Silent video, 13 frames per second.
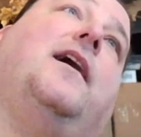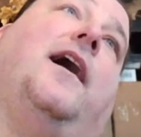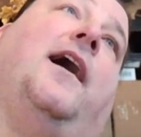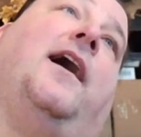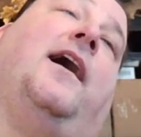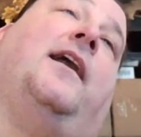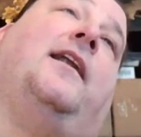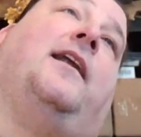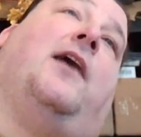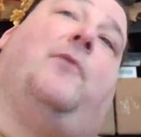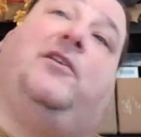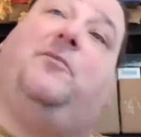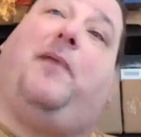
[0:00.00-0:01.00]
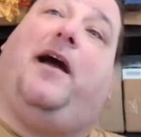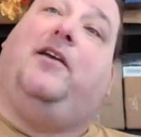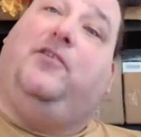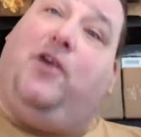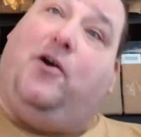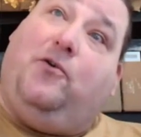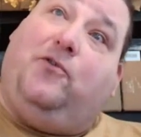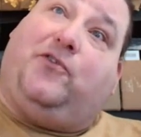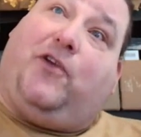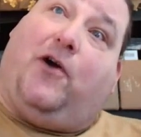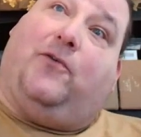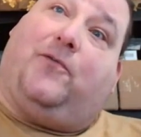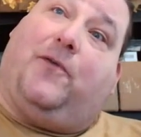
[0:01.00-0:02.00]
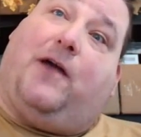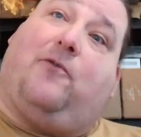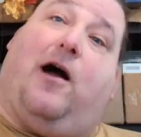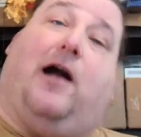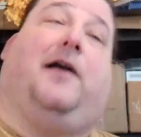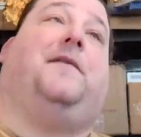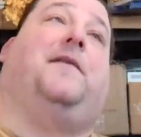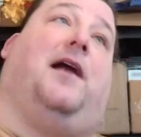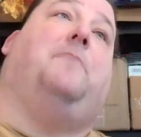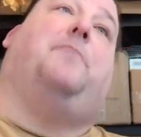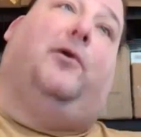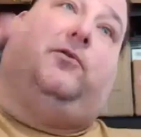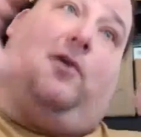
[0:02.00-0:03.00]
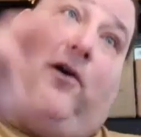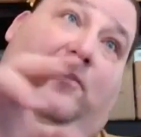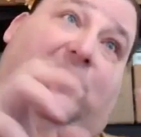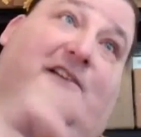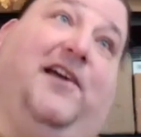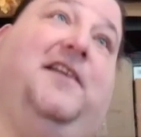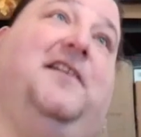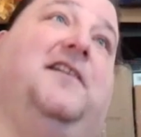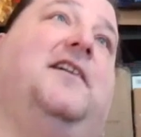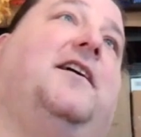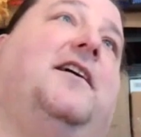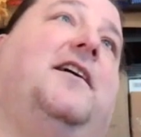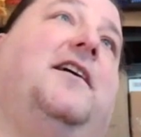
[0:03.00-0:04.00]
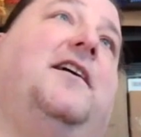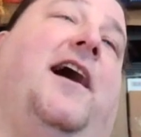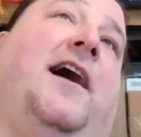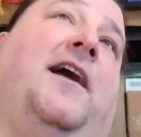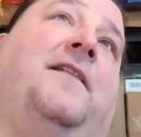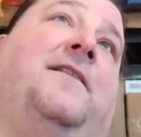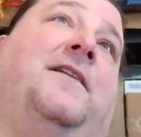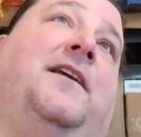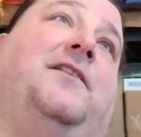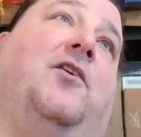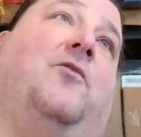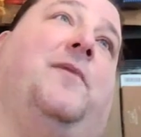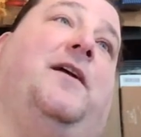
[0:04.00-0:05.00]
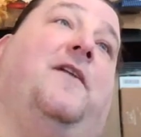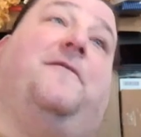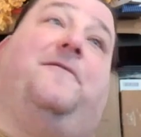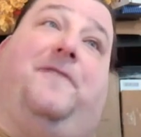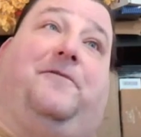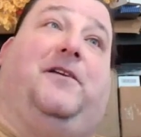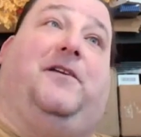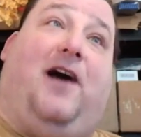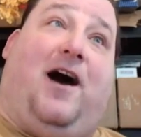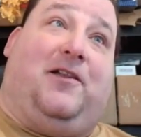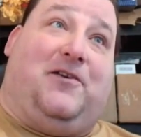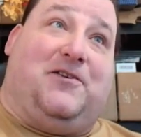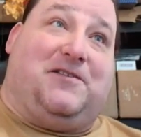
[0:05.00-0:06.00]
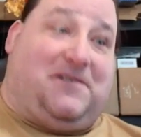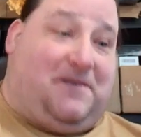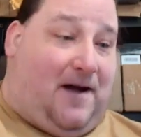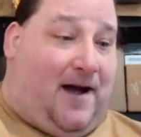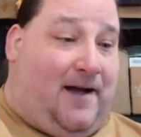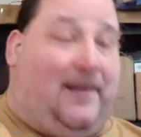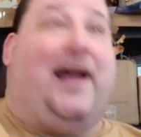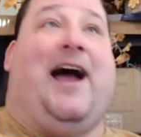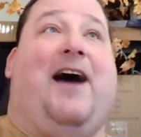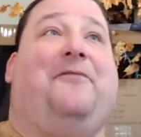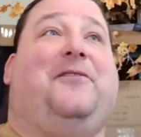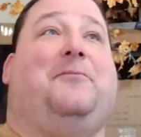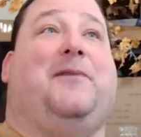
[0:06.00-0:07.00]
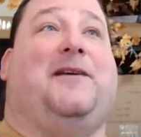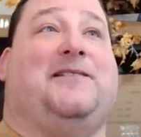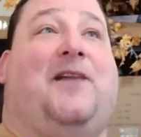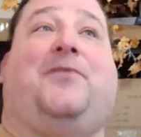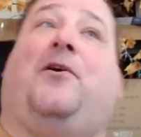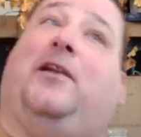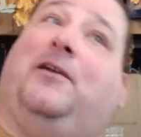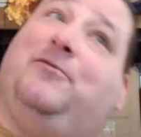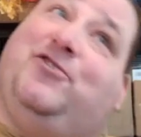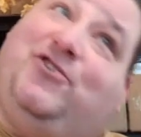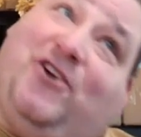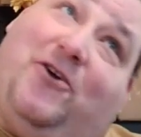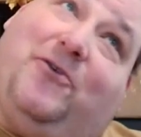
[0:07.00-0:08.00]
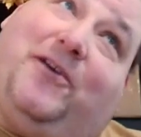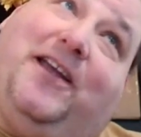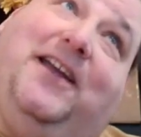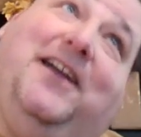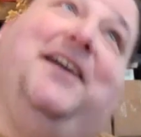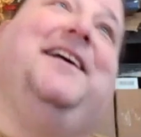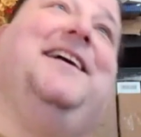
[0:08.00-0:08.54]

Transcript: And I went to buy a nose cone for that rocket that I built on site. And he told me $50. I laughed because I thought he was joking.